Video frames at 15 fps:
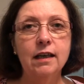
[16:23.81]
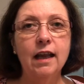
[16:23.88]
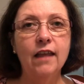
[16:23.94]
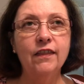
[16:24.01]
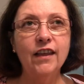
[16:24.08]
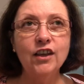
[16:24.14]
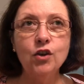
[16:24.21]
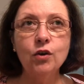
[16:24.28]
Now, I
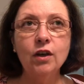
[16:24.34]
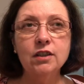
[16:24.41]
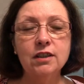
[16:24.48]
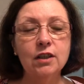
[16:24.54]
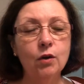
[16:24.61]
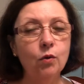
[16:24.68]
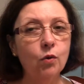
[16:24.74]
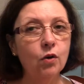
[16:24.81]
think you can
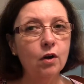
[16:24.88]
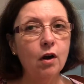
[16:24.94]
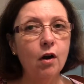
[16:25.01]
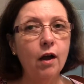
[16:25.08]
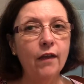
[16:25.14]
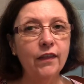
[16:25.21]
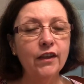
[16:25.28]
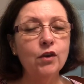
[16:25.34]
still order,
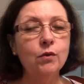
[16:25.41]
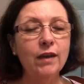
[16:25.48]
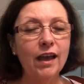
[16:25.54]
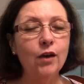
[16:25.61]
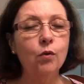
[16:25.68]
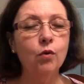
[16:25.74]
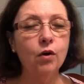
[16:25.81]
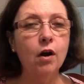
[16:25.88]
I think you
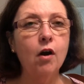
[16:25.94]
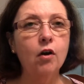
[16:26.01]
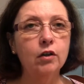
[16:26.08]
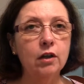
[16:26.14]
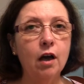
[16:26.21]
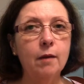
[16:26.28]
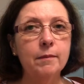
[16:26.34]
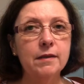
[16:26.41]
can order
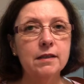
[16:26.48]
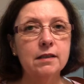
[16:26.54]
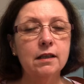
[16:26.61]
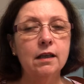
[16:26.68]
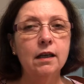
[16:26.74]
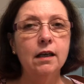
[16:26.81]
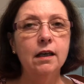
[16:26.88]
hard copies